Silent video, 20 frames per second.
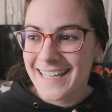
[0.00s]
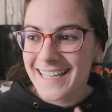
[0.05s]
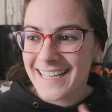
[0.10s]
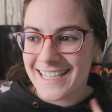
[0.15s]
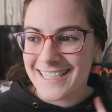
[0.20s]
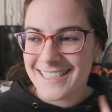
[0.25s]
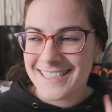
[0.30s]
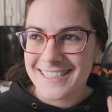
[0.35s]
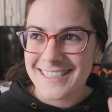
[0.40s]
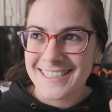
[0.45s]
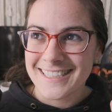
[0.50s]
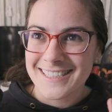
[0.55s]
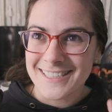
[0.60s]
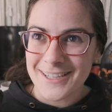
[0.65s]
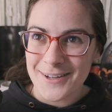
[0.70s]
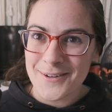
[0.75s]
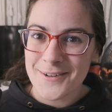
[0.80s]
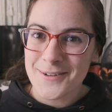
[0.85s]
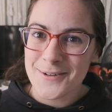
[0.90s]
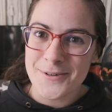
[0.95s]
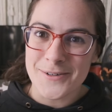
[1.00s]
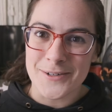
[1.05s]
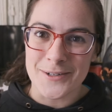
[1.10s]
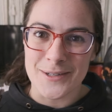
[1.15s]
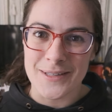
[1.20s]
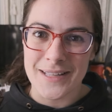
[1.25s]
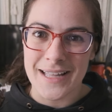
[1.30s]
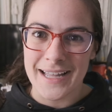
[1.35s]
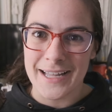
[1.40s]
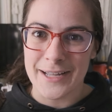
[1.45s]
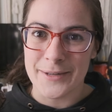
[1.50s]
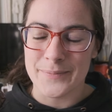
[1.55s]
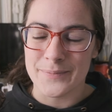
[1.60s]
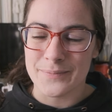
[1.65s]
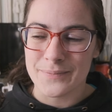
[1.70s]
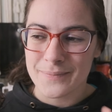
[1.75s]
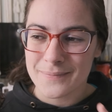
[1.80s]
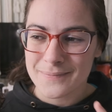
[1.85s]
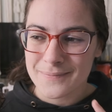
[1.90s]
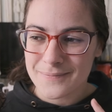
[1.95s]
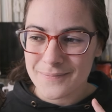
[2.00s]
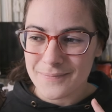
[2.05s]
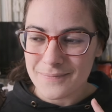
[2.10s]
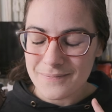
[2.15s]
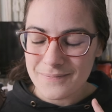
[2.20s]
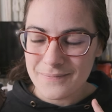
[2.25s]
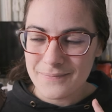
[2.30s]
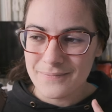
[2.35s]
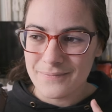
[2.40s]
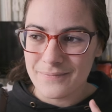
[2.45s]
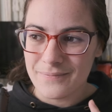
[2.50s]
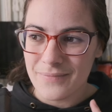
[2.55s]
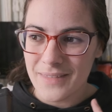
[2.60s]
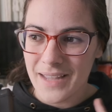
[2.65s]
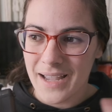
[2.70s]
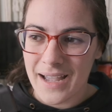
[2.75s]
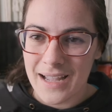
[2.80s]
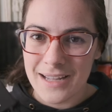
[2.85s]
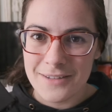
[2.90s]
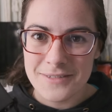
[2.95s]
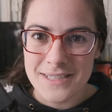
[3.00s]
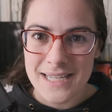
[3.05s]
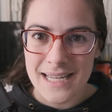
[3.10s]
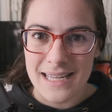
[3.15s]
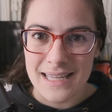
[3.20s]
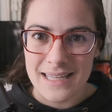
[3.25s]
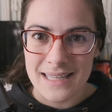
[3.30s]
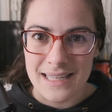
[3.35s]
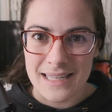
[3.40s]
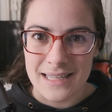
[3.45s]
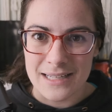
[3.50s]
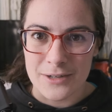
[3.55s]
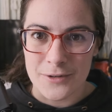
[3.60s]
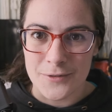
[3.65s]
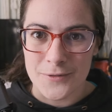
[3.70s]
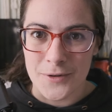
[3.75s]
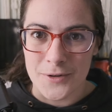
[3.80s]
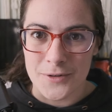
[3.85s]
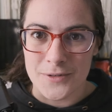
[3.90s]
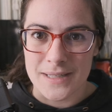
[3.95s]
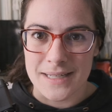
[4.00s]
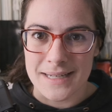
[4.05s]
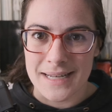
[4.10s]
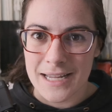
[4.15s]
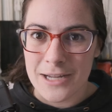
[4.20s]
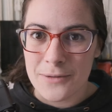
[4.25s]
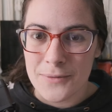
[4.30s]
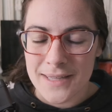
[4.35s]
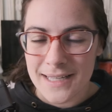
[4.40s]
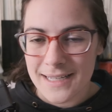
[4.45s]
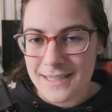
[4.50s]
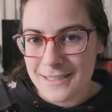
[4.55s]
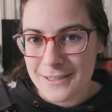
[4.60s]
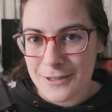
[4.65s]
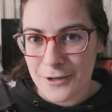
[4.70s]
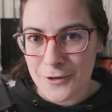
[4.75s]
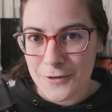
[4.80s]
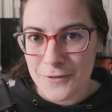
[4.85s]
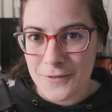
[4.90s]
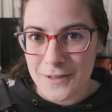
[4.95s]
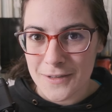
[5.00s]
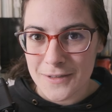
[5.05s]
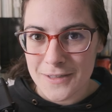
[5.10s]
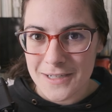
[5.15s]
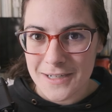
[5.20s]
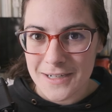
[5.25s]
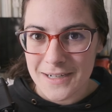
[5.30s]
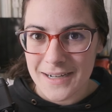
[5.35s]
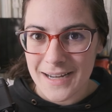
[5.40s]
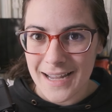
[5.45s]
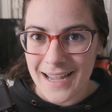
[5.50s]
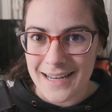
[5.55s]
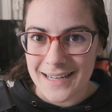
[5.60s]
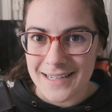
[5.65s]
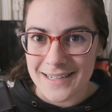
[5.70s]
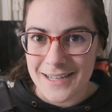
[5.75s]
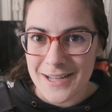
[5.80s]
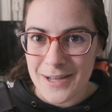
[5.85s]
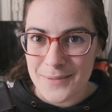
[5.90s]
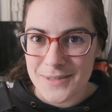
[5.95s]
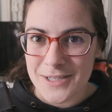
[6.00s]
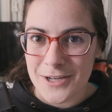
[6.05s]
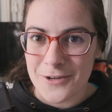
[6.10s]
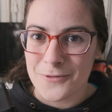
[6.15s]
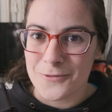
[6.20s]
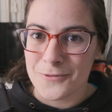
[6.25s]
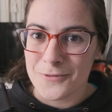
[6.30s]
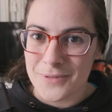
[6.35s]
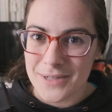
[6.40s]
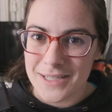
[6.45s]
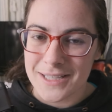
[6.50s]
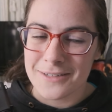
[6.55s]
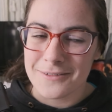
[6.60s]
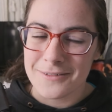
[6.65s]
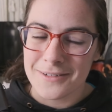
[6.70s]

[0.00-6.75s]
It's just so cool. Um, I've taken photos at night with that star filter and it comes out really,